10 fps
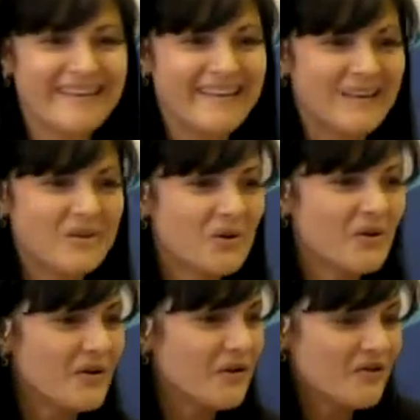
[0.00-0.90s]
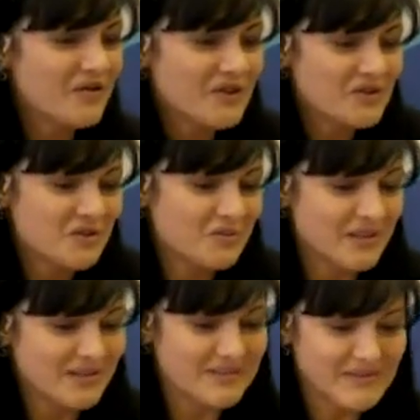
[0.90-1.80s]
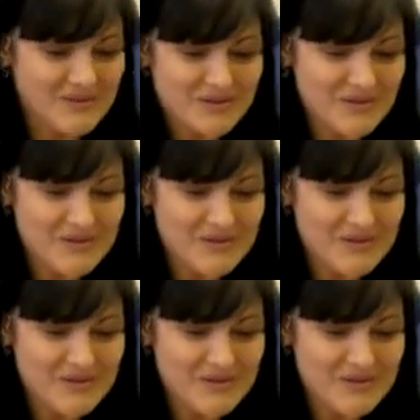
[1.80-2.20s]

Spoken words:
you know, a fictional piece or